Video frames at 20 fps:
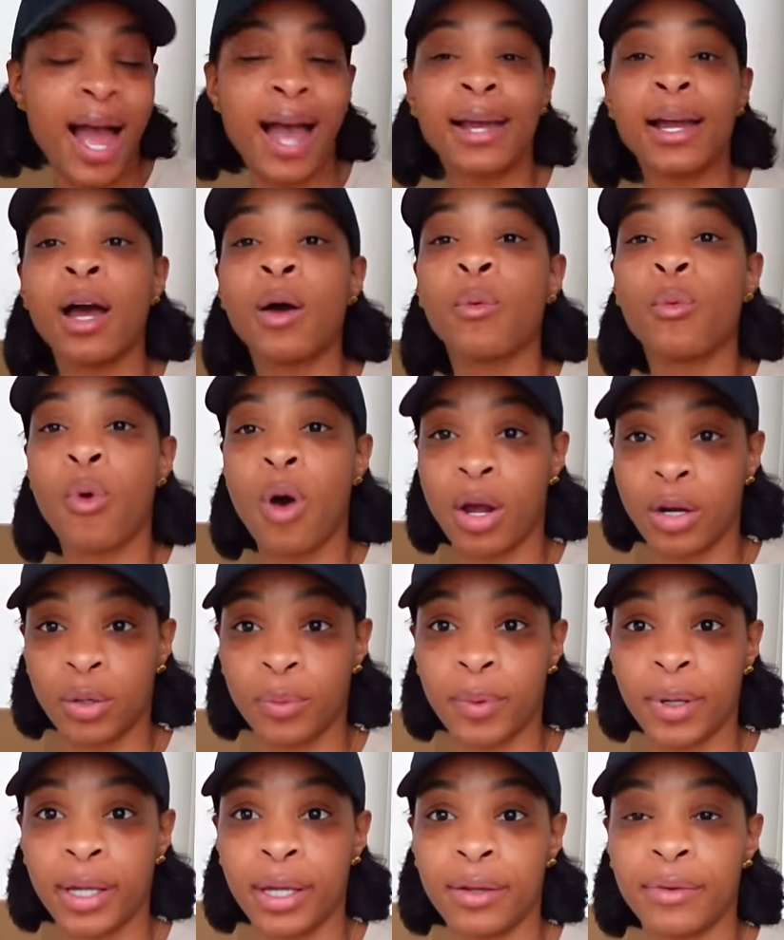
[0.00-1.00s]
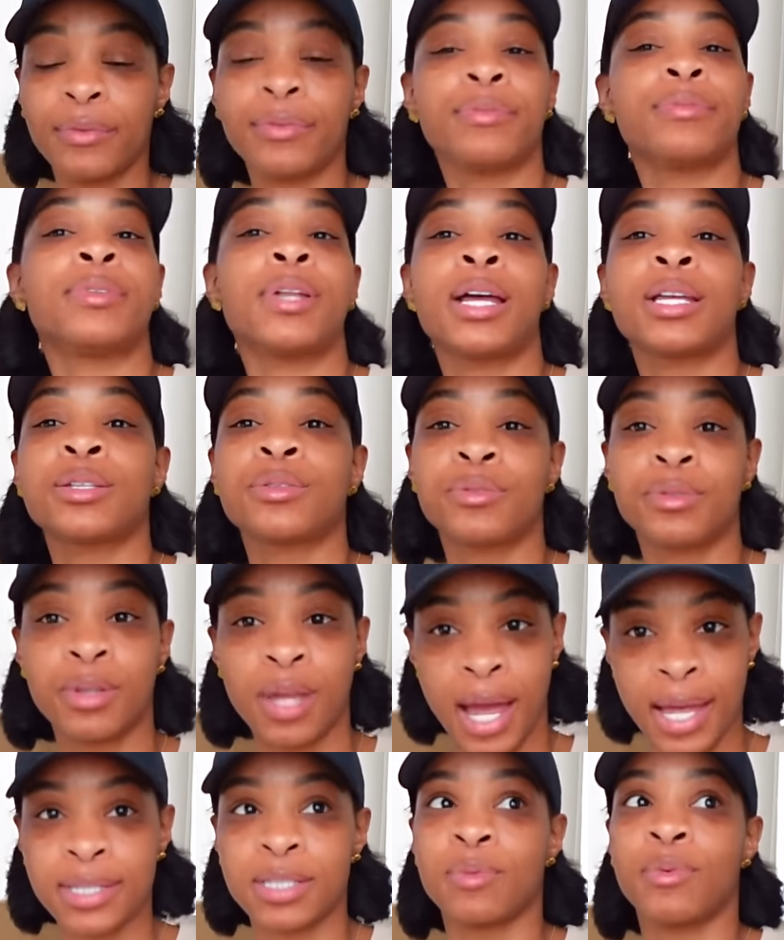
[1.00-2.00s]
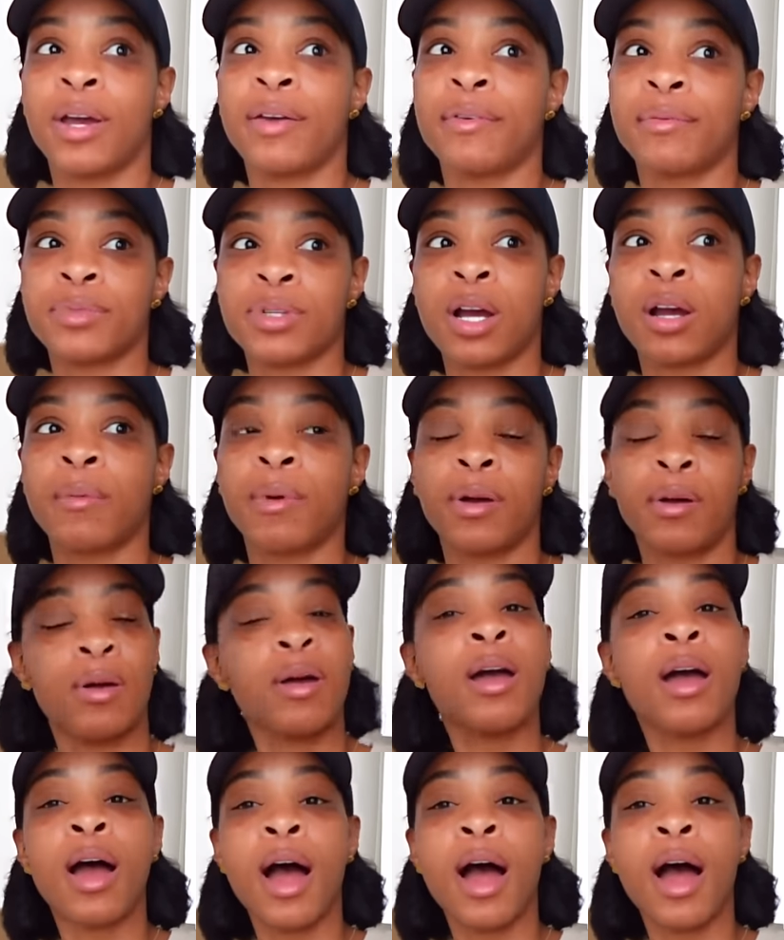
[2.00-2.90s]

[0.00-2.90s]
I got water wave. That's the wave I'm talking about.